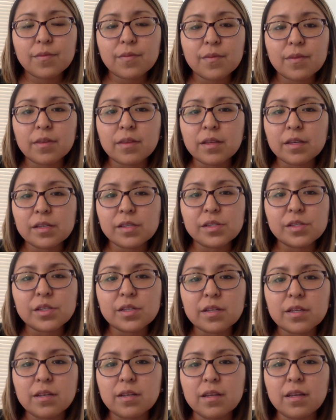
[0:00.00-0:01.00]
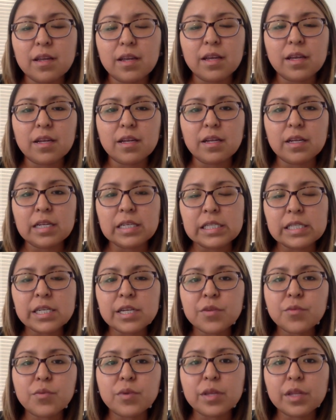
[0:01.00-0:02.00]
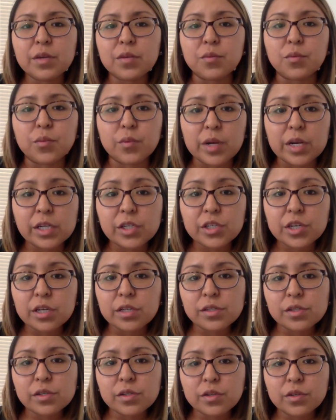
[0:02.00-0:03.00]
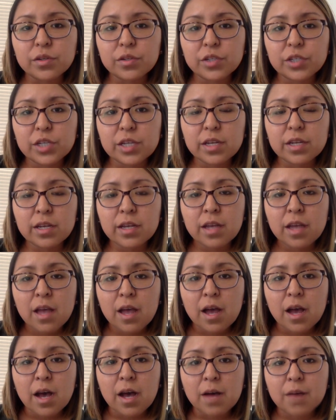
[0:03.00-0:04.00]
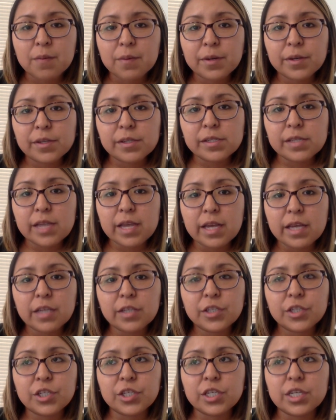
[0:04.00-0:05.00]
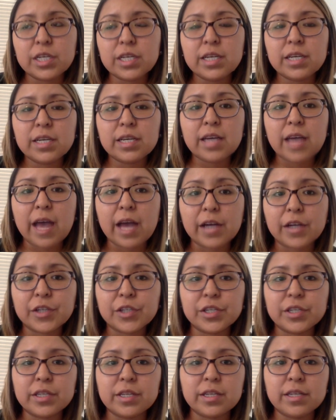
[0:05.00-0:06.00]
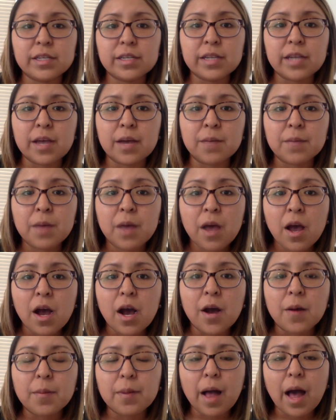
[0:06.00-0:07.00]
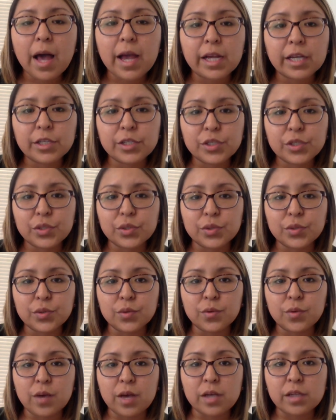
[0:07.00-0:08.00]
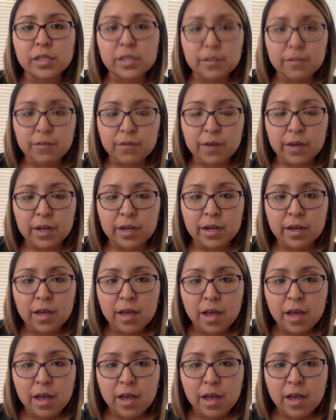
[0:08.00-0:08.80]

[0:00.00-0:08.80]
the it didn't really reach a solution per se. She actually ended up applying to a different